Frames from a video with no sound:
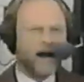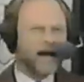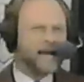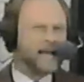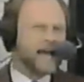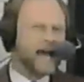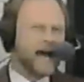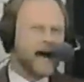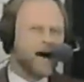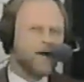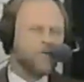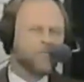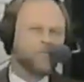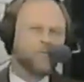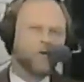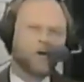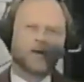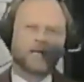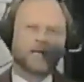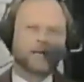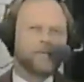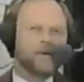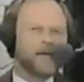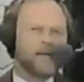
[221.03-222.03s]
Right now,
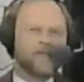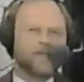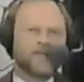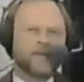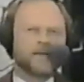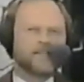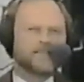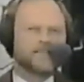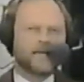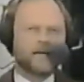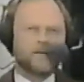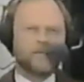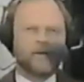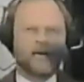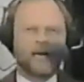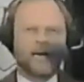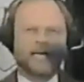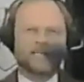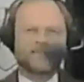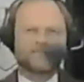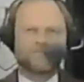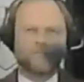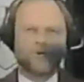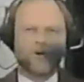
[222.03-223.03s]
we're going to meet the T B
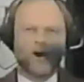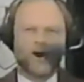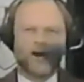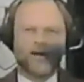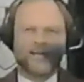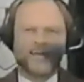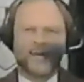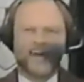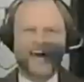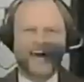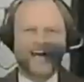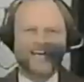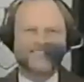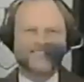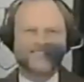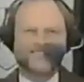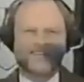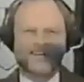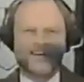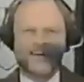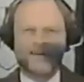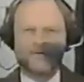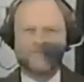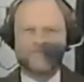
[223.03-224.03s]
S
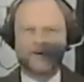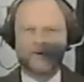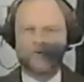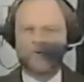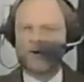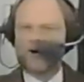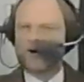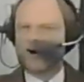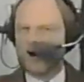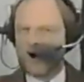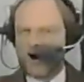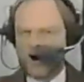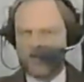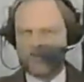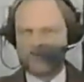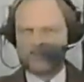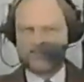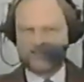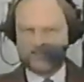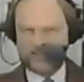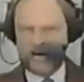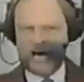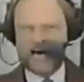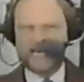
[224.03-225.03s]
broadcast team that will call
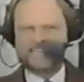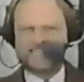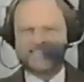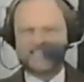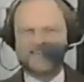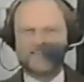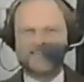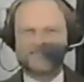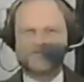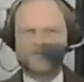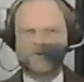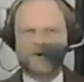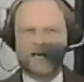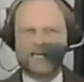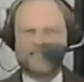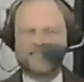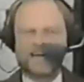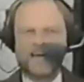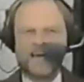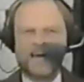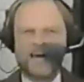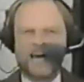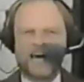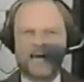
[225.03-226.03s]
the shots in this
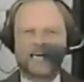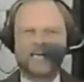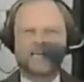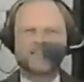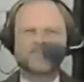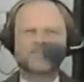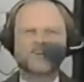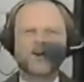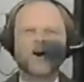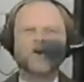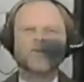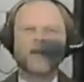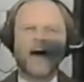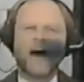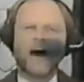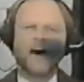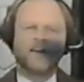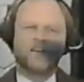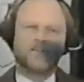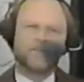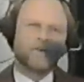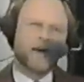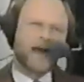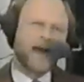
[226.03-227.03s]
race. And let's go
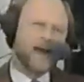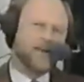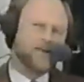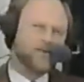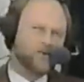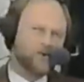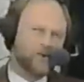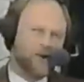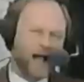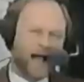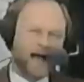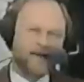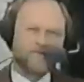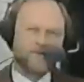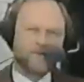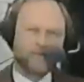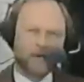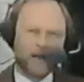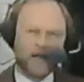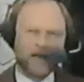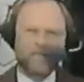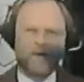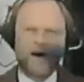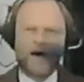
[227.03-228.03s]
now to the man who will have
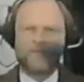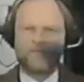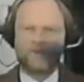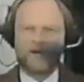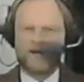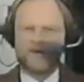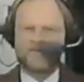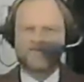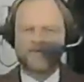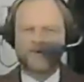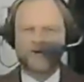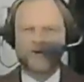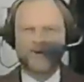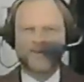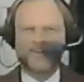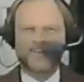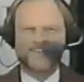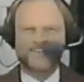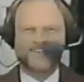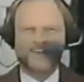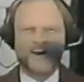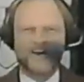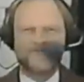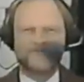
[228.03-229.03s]
the play-by-play for
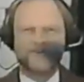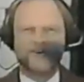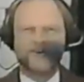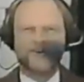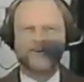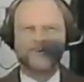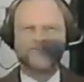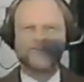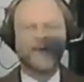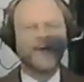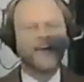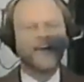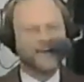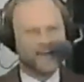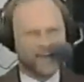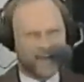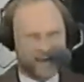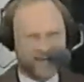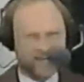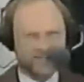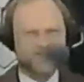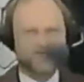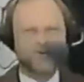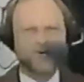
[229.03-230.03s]
you this afternoon,
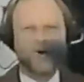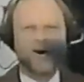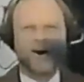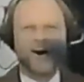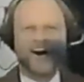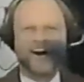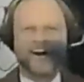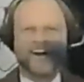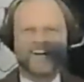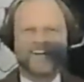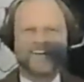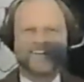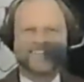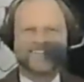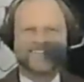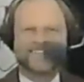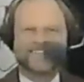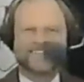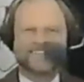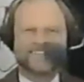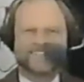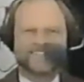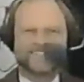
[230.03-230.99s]
Ken Squire.